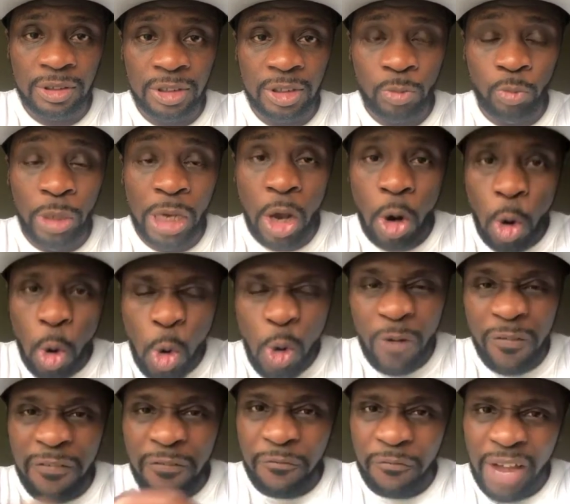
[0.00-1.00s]
We are
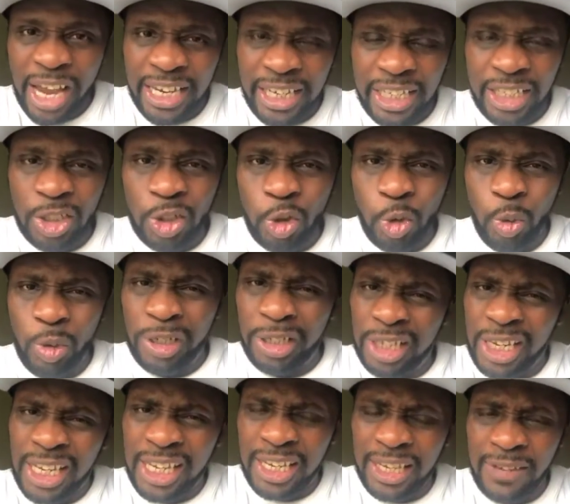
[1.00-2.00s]
all fighting to
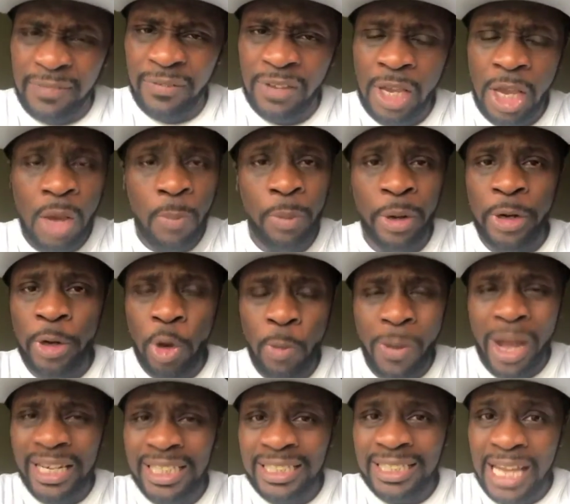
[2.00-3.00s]
live, but
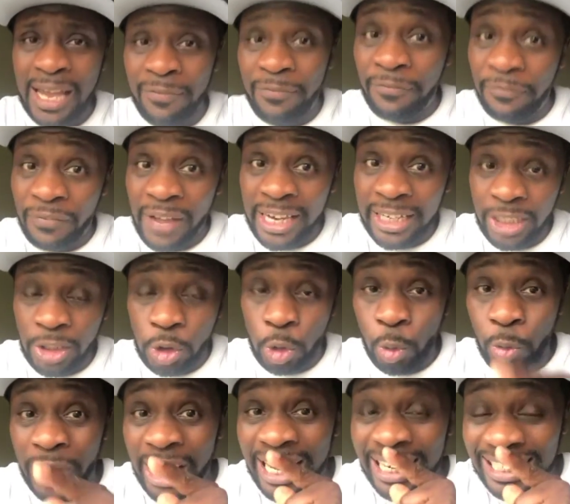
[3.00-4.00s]
nobody's not fighting
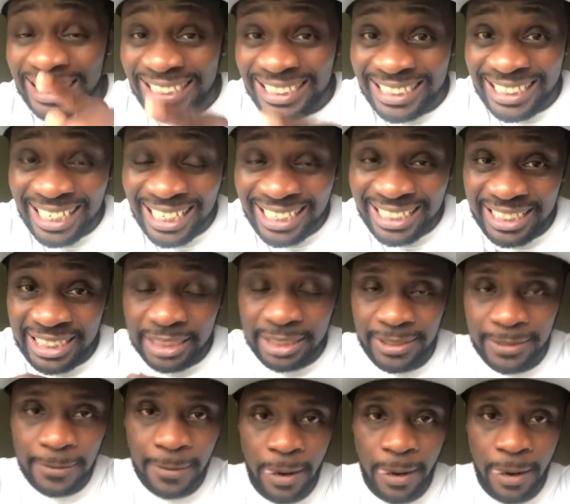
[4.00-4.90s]
to exist.